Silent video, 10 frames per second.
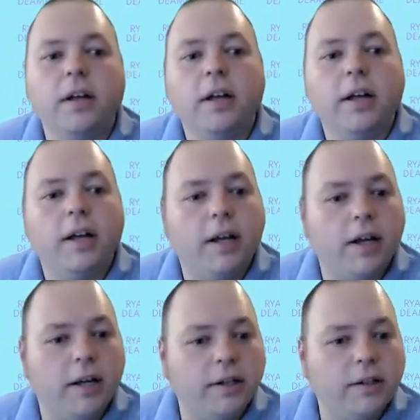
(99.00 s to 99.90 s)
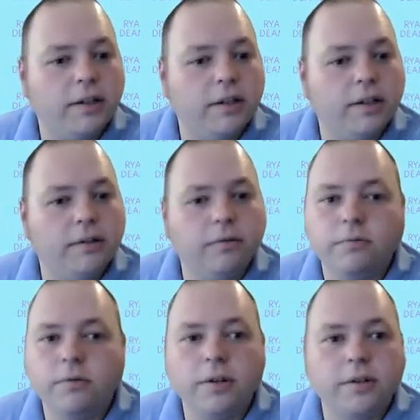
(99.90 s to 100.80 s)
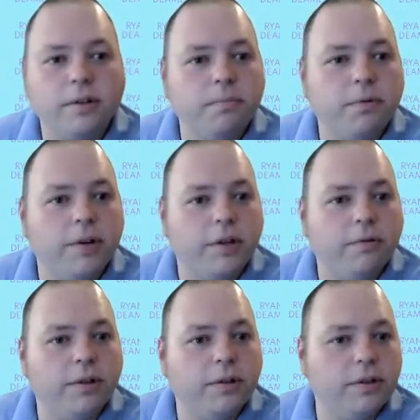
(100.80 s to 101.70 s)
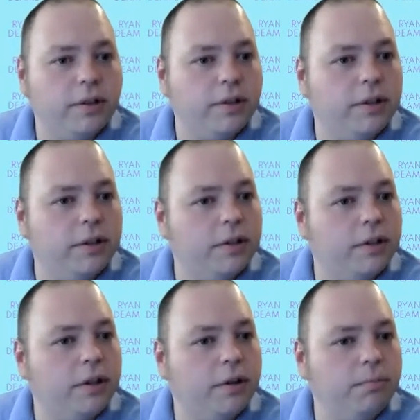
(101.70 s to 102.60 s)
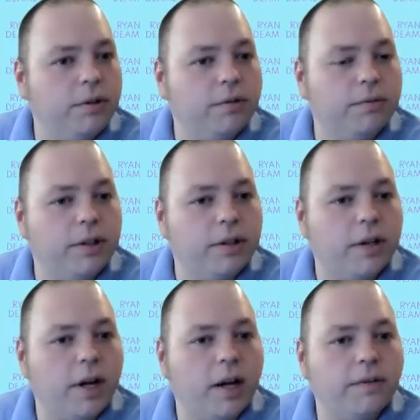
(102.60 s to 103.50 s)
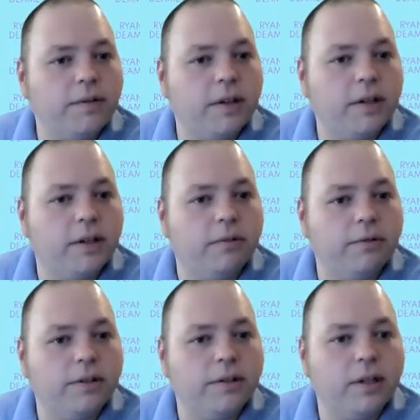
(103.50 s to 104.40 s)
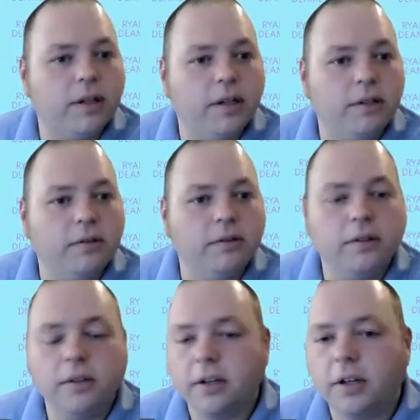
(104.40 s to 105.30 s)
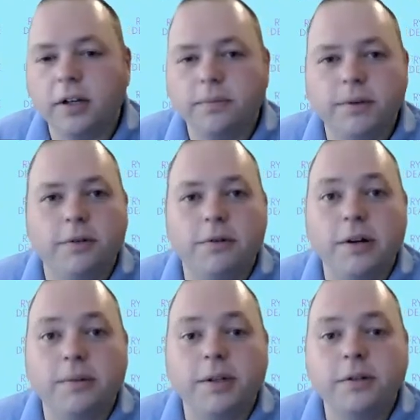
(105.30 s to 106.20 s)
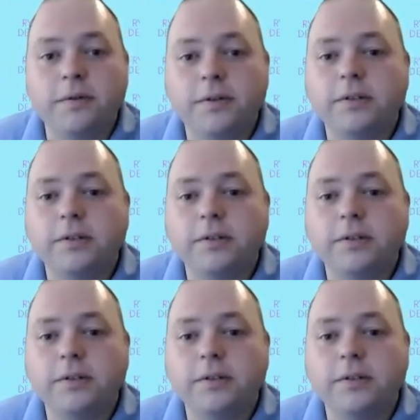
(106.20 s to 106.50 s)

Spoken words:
and it runs it pretty quickly, between a half second and 1 second at a random interval.